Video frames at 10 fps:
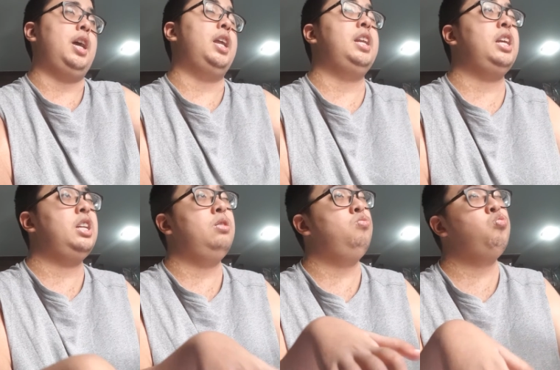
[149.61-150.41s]
And they
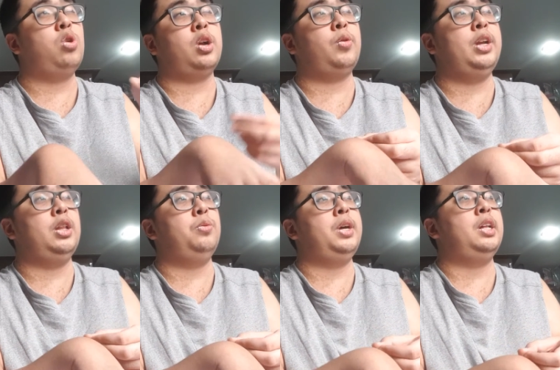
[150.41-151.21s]
work
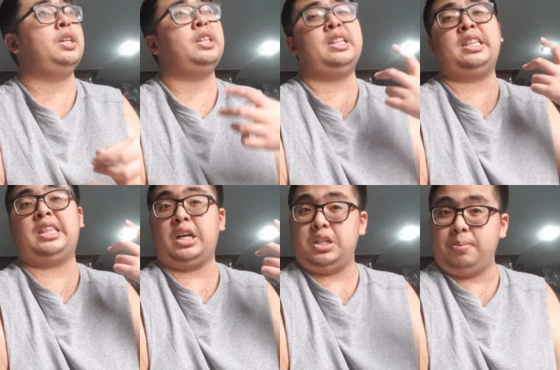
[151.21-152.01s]
really well. There's